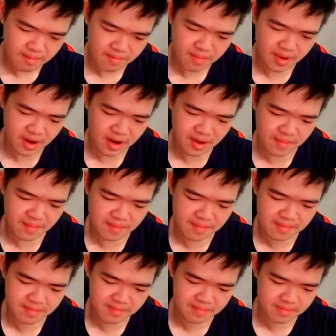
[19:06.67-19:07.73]
But um,
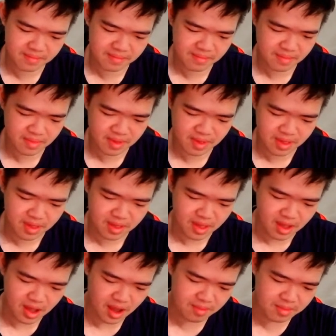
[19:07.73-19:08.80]

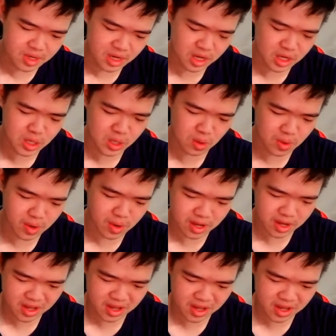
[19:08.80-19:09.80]
I'm just enjoying